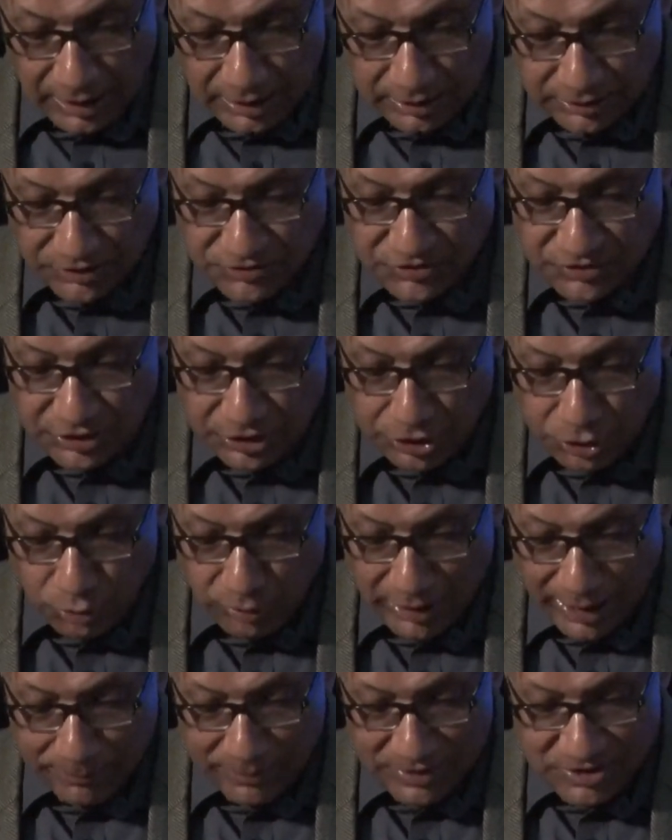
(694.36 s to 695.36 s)
This new
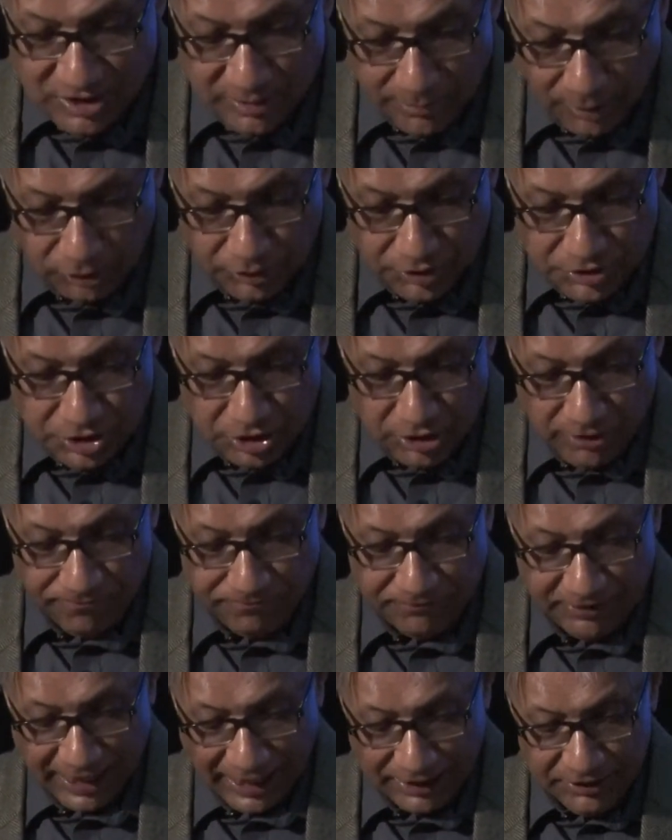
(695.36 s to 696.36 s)
epistemology
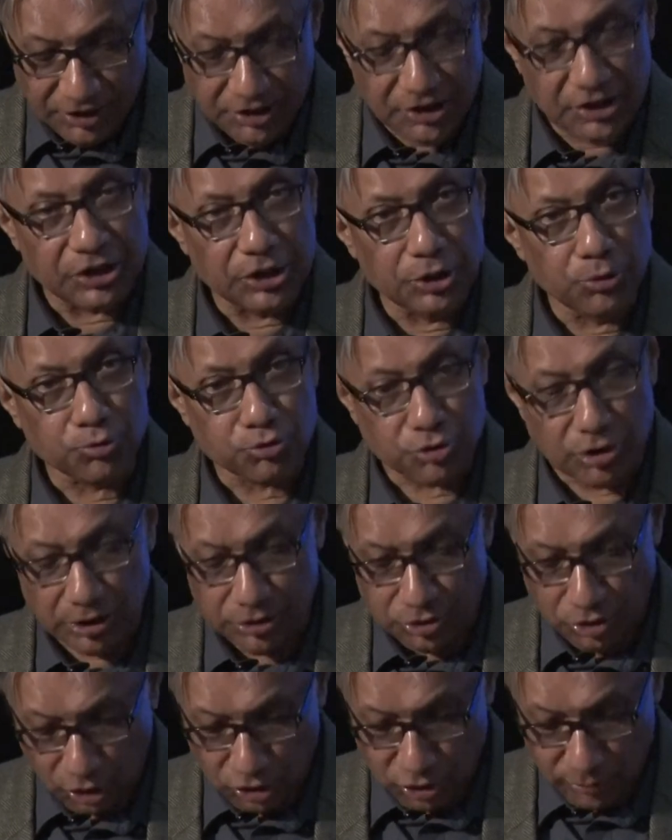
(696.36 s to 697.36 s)
of canon-neutral
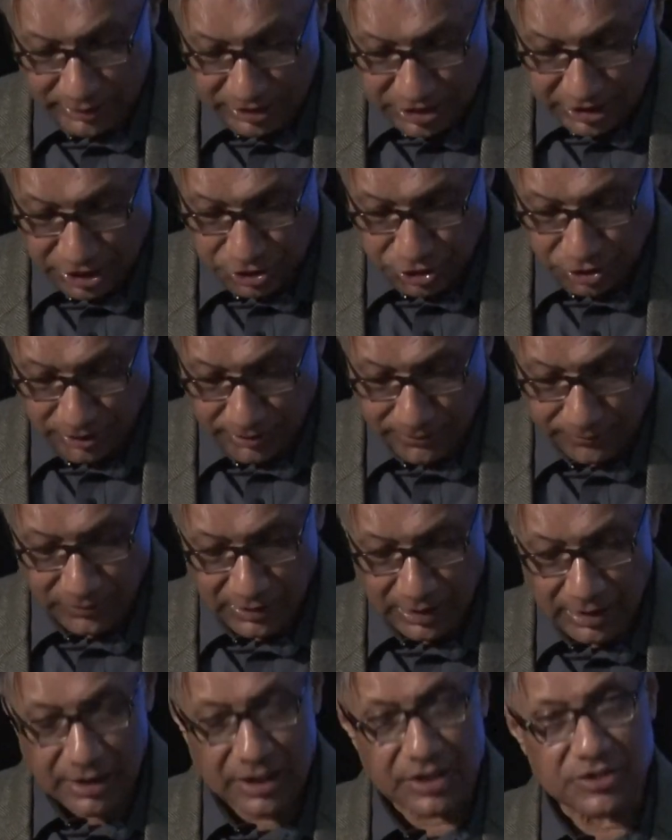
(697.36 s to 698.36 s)
documentation
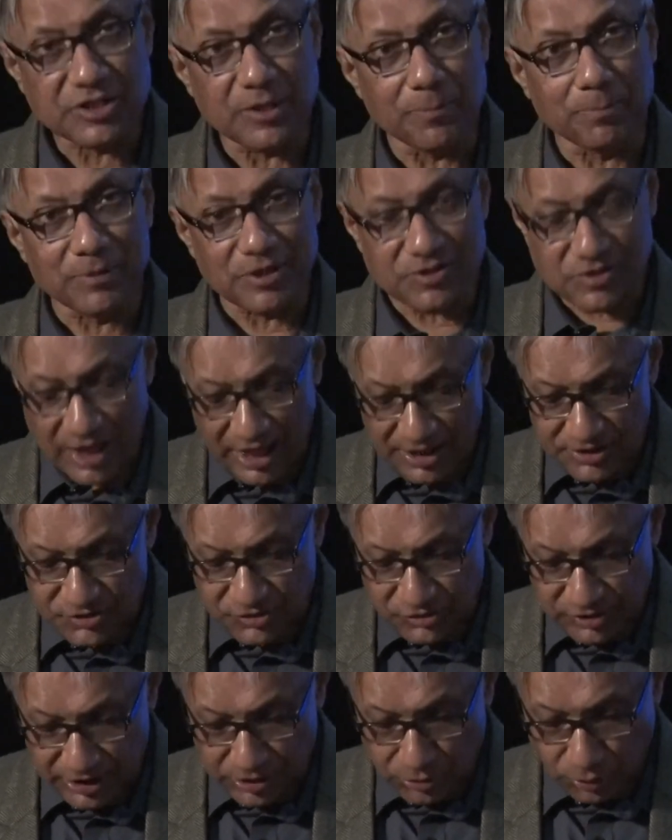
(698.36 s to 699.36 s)
is the
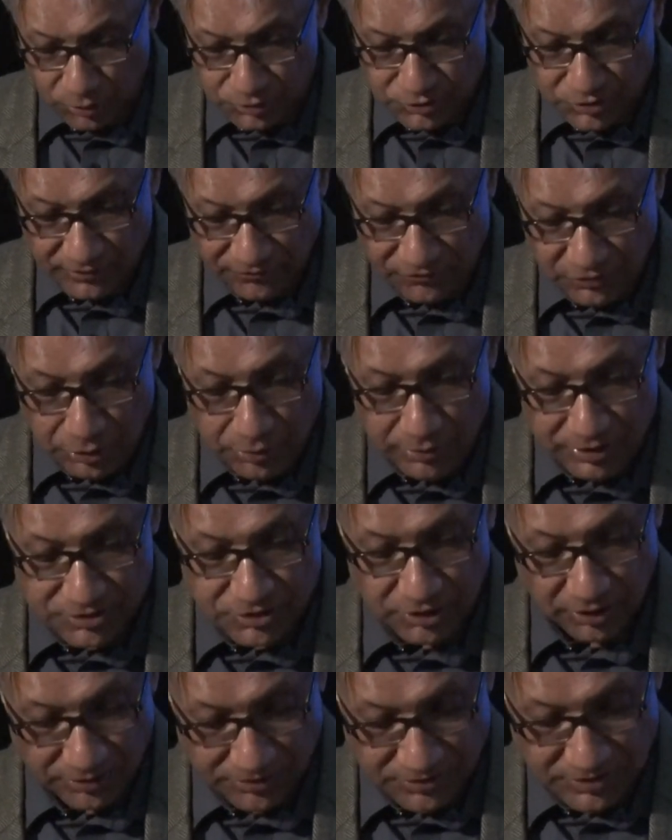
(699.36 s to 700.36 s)
precise recourse of new
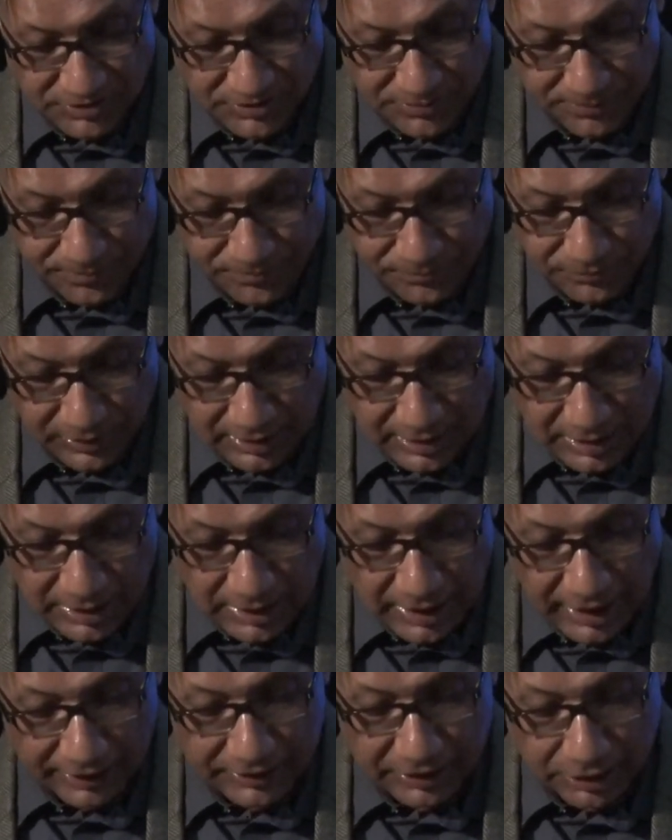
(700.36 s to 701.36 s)
historicism
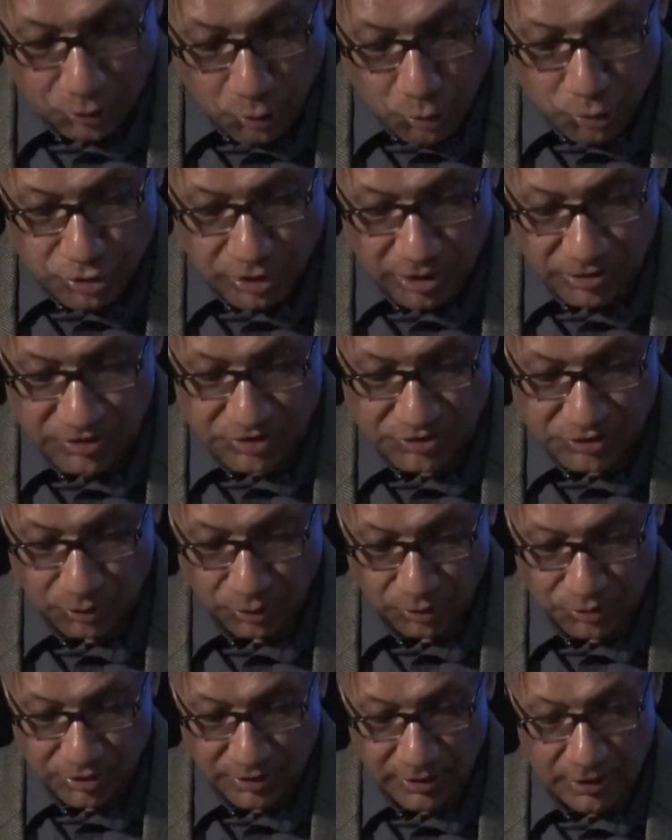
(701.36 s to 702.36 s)
and a crucial
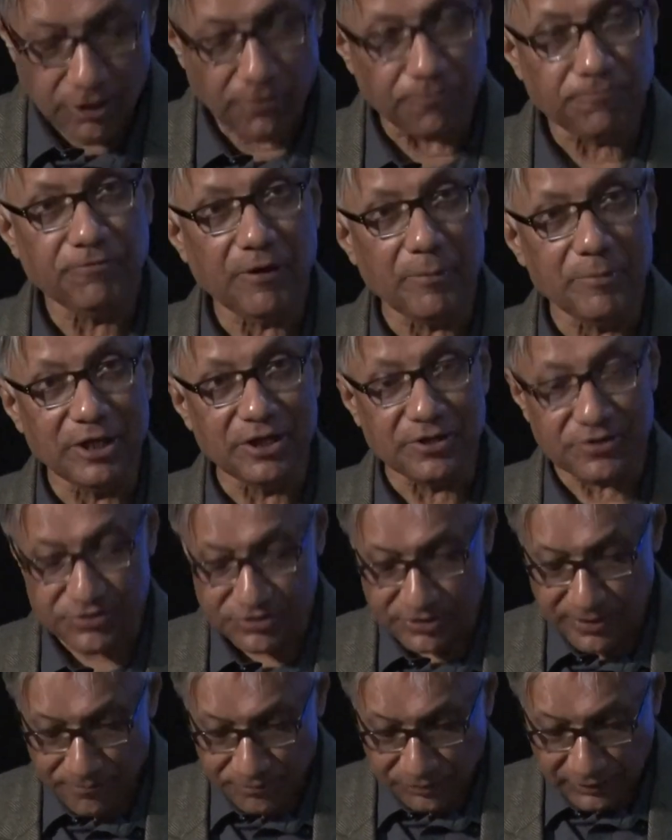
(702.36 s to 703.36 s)
resort of
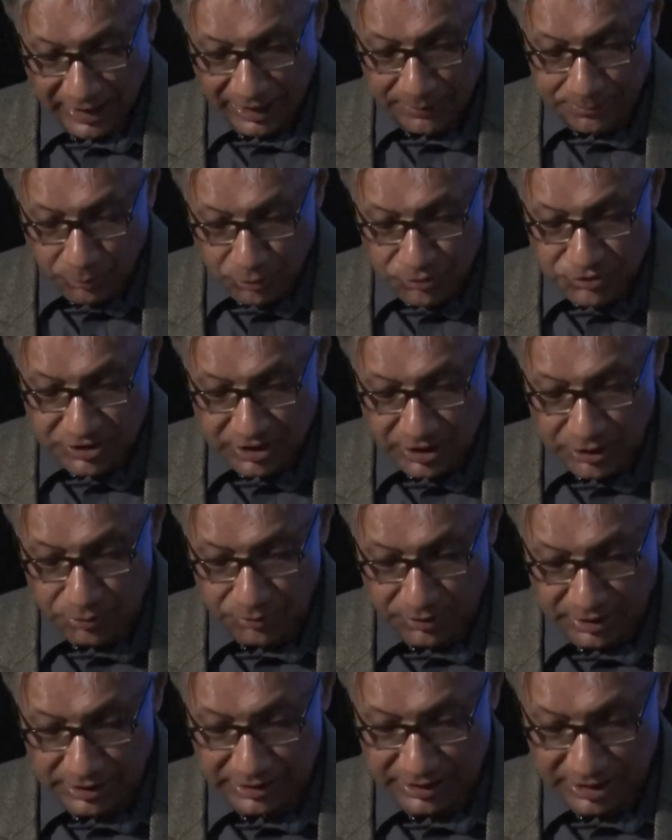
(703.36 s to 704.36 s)
feminist and
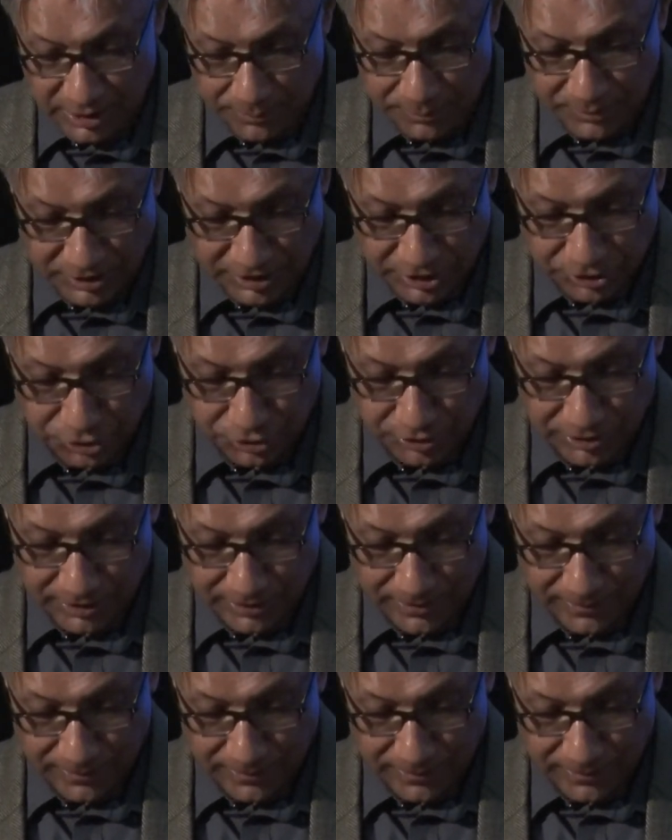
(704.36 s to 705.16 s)
post-colonial interpretation.